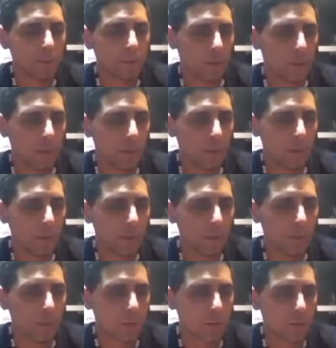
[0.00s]
if there's
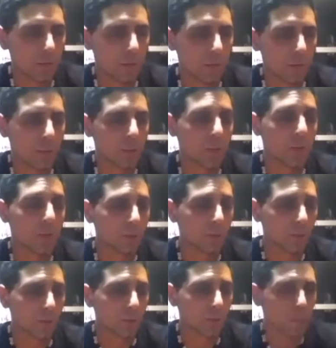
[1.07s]
something to take a picture of, but
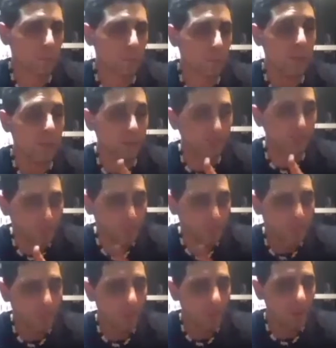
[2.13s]
with,
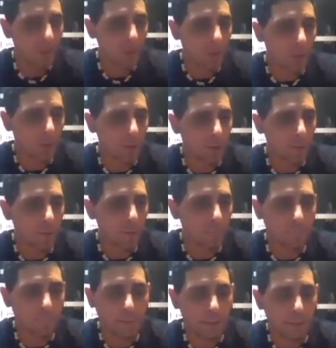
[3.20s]

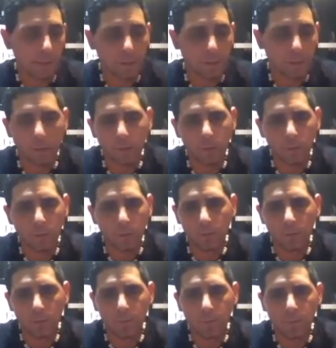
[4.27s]
I don't know
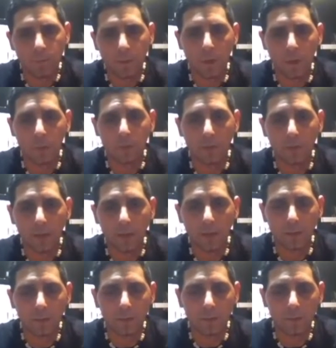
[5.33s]
of it yet.
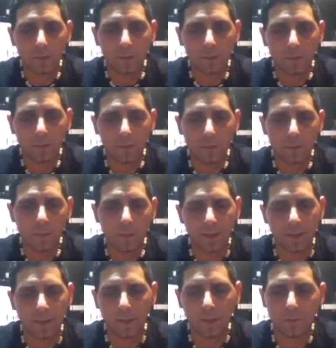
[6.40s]
The best thing I would